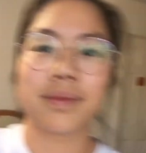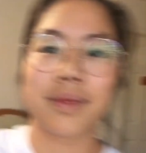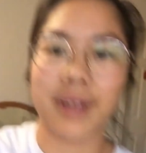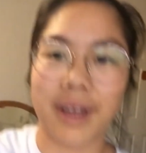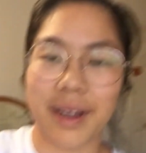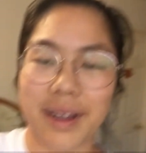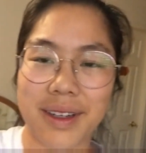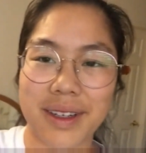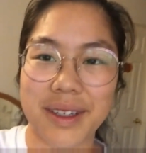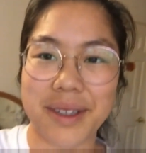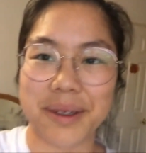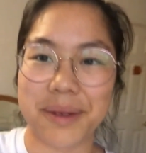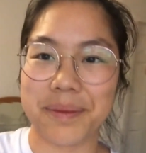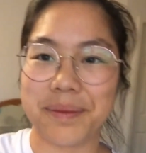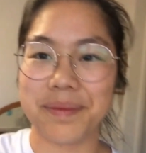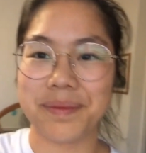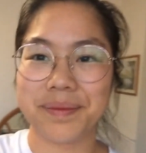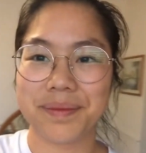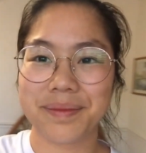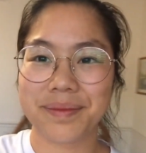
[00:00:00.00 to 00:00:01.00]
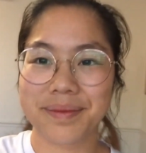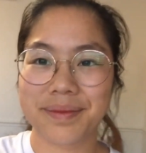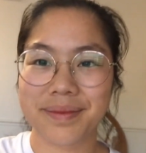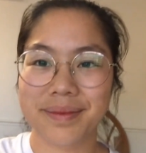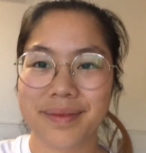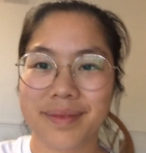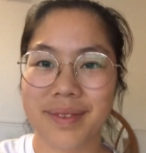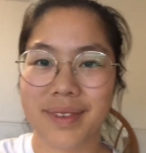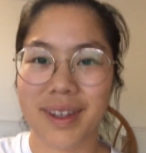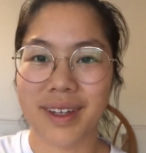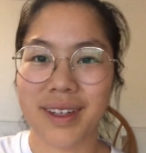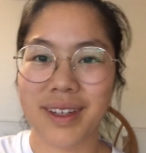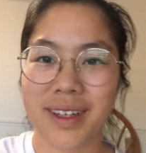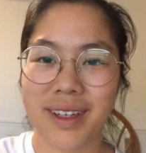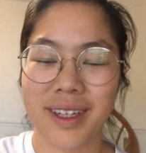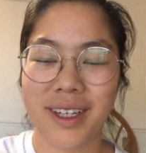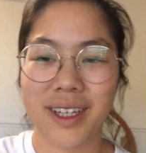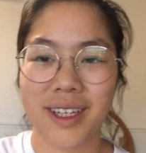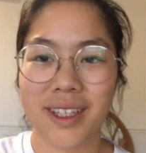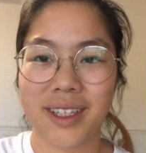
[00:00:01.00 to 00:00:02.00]
And
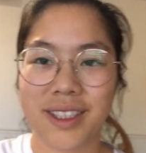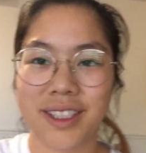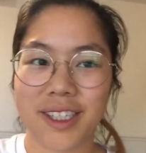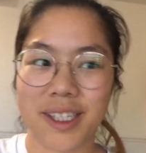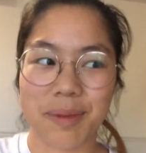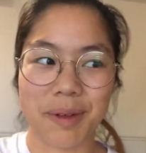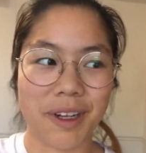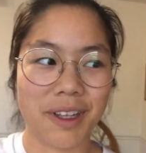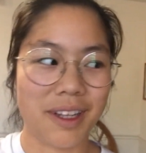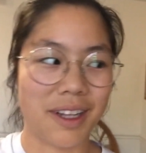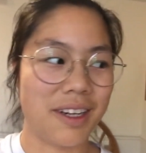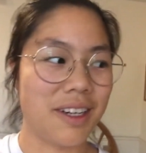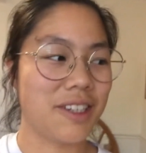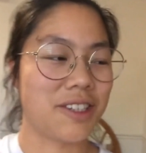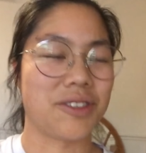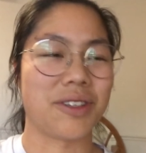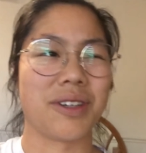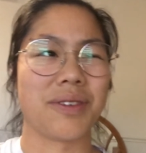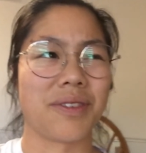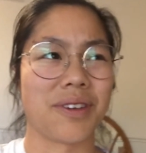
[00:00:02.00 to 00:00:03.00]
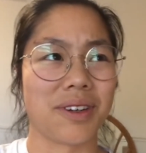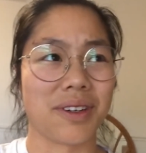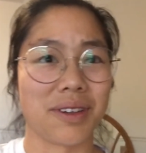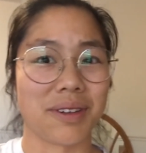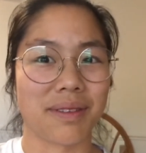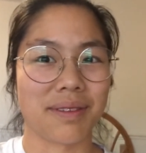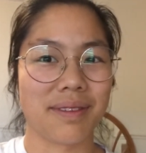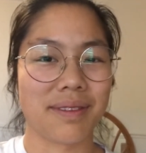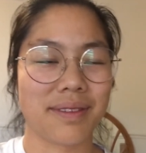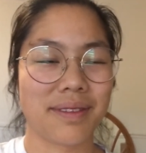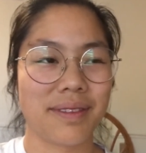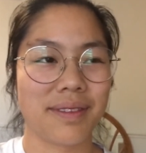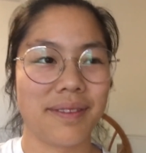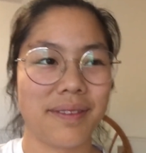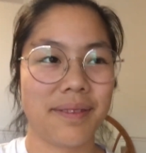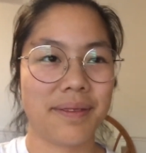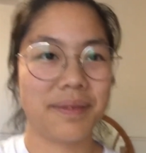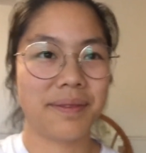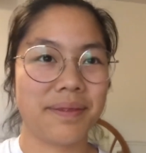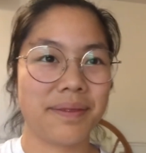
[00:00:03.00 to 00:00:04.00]
she's been in the industry for
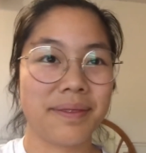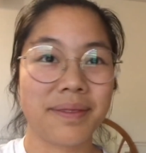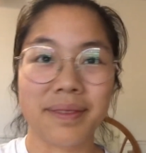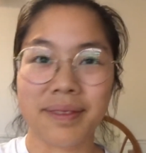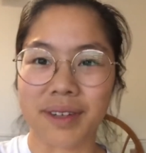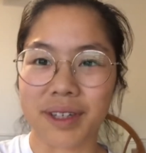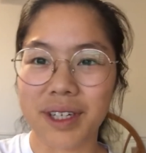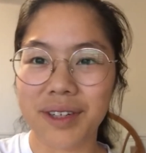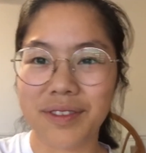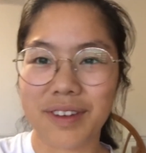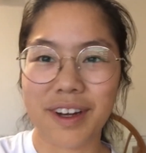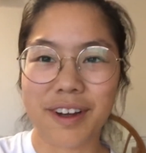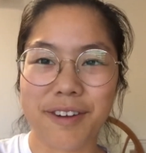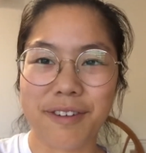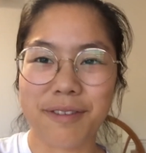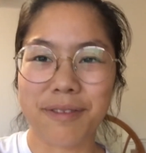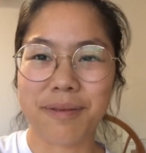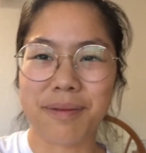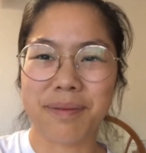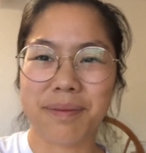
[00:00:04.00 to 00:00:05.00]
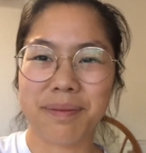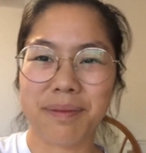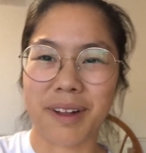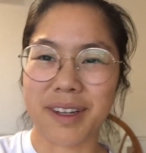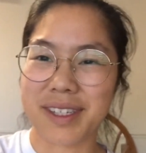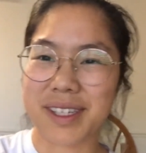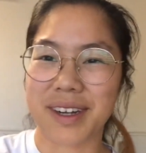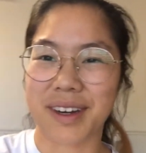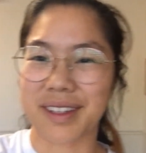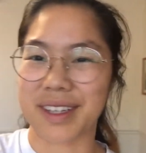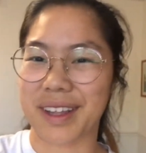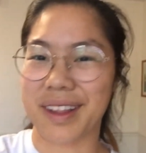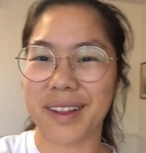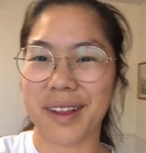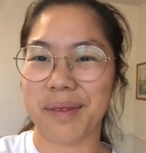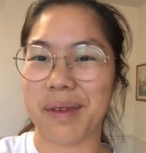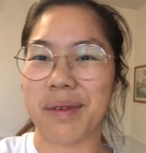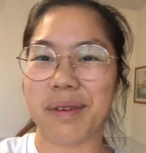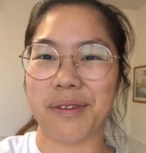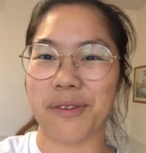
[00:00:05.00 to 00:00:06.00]
35 plus years. I think
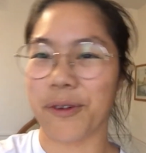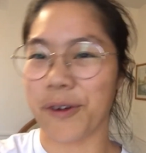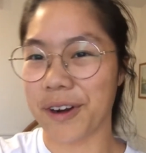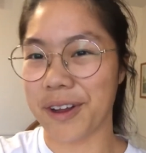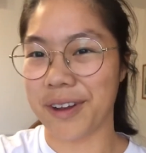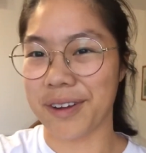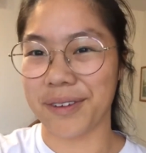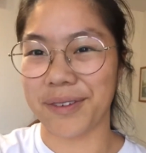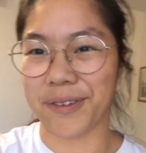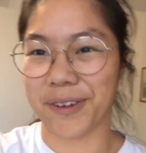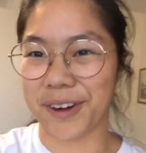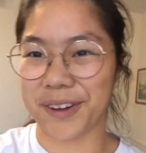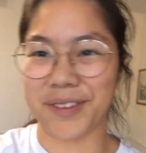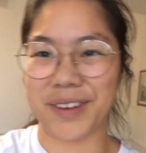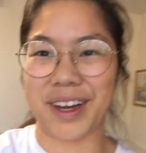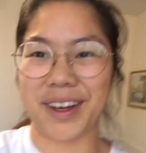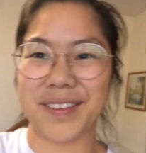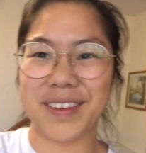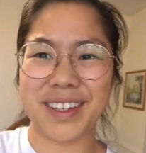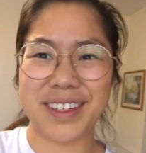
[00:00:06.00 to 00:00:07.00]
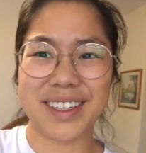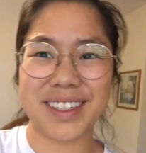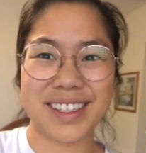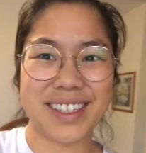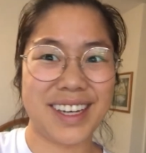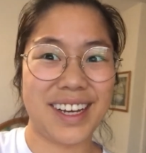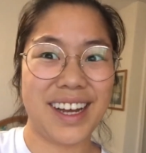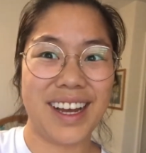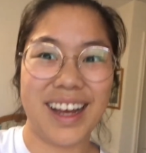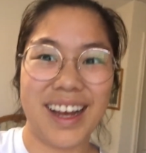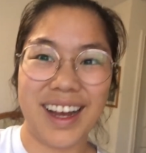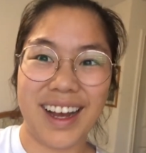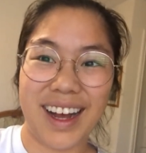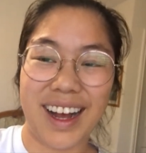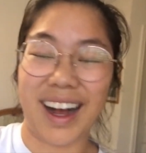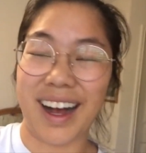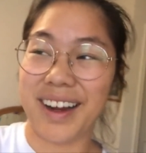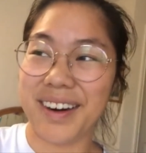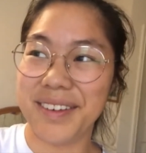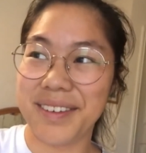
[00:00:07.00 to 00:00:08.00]
like maybe 40 or 45 years.
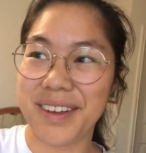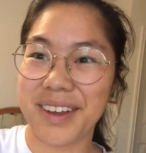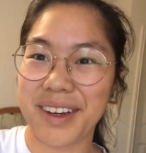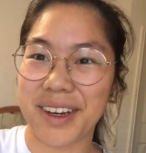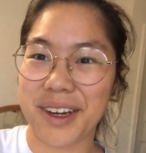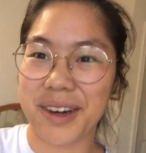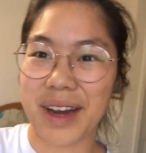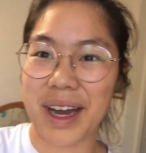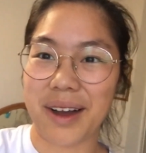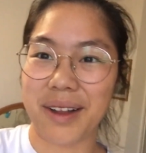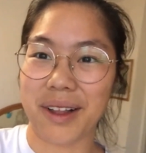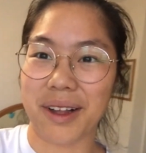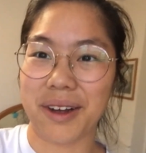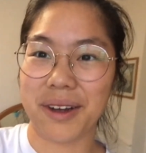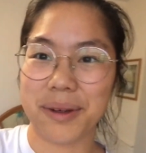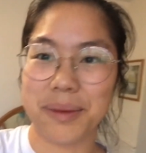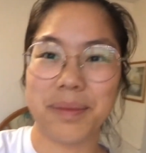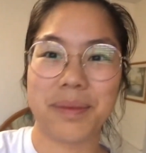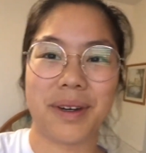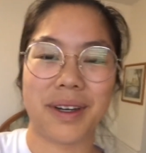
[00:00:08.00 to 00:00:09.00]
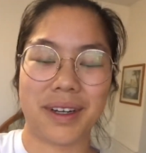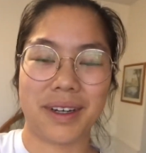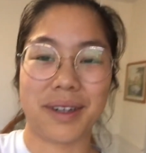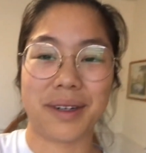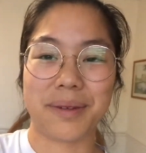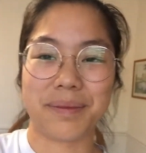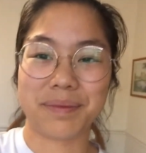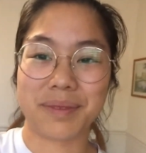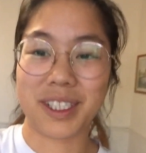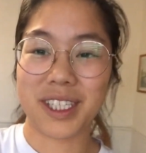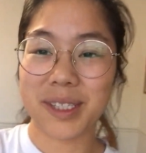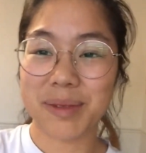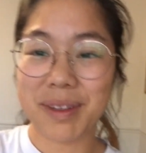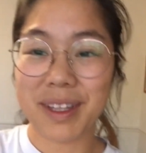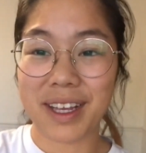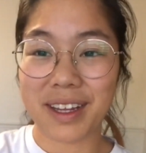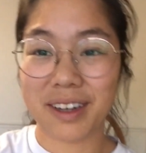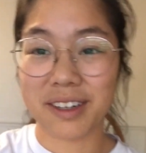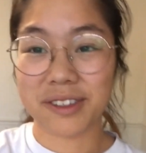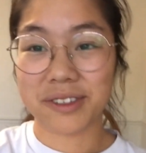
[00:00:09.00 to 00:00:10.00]
I don't really know how long, but she's been in
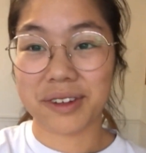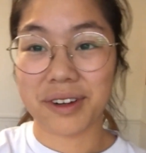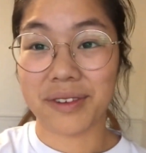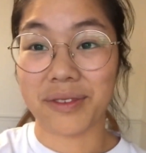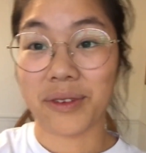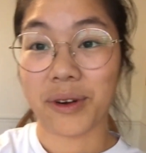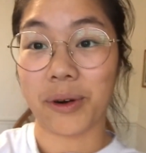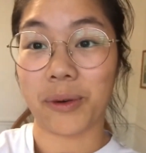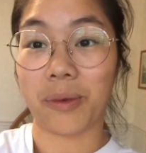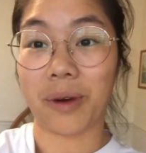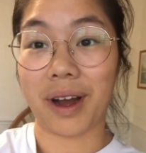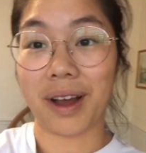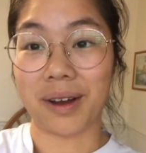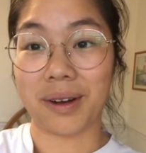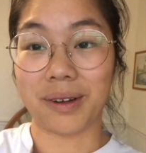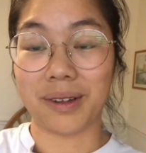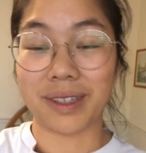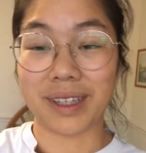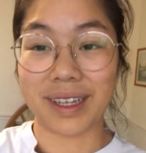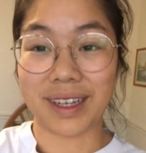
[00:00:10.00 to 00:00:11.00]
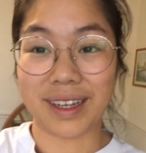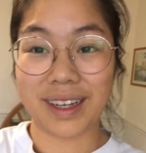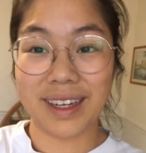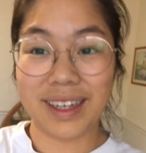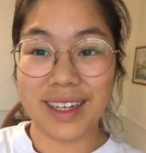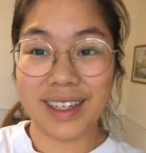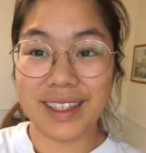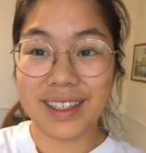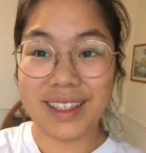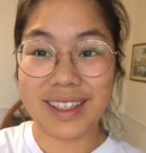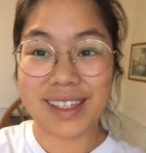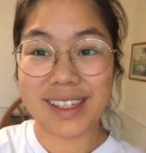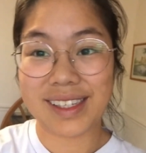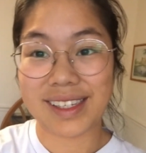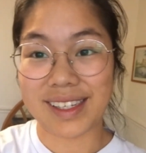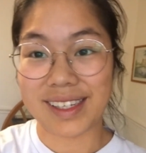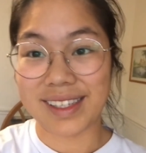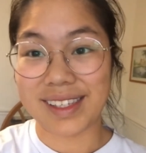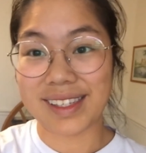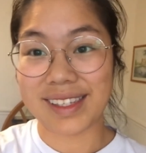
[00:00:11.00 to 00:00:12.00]
the industry for a while, like
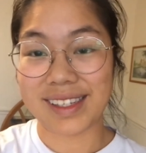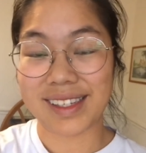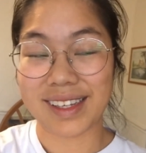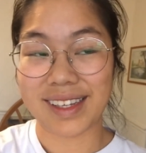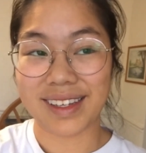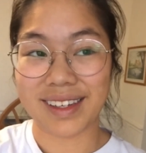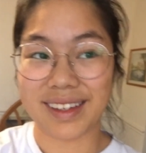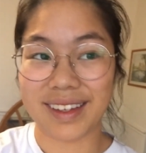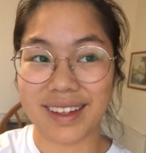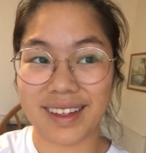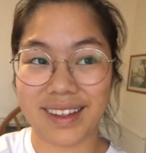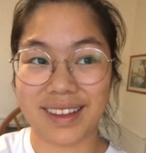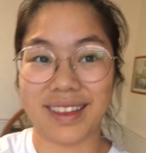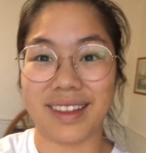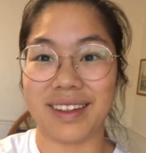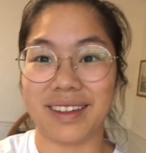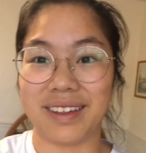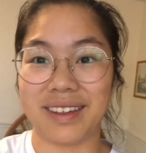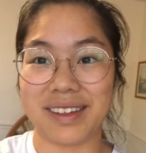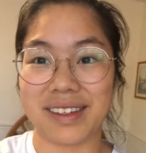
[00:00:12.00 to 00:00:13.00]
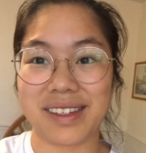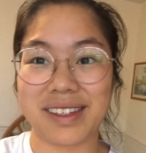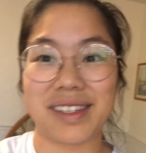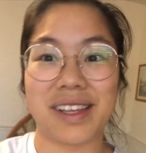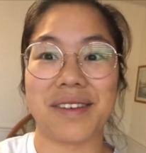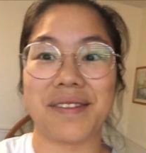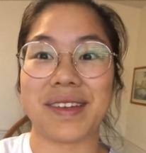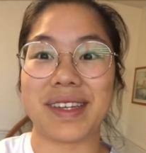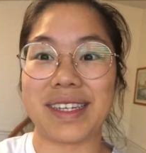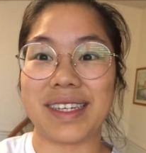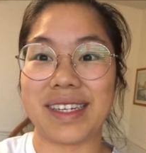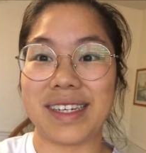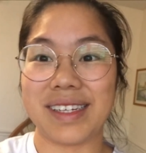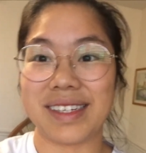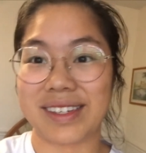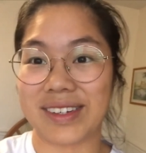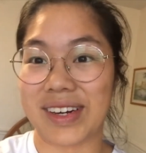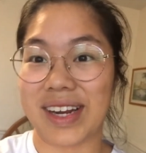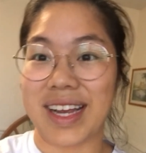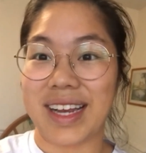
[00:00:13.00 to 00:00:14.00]
since the
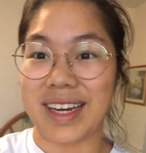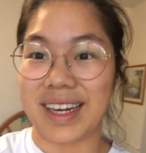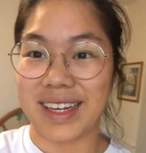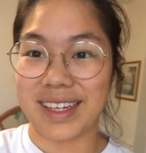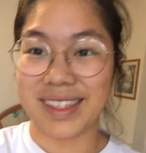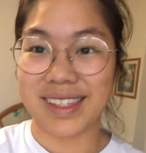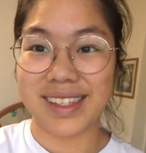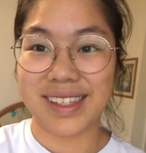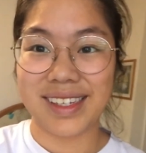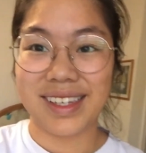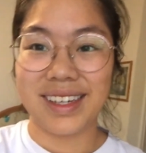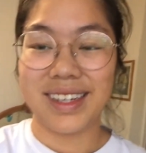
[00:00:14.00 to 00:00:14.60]
70s or 80s.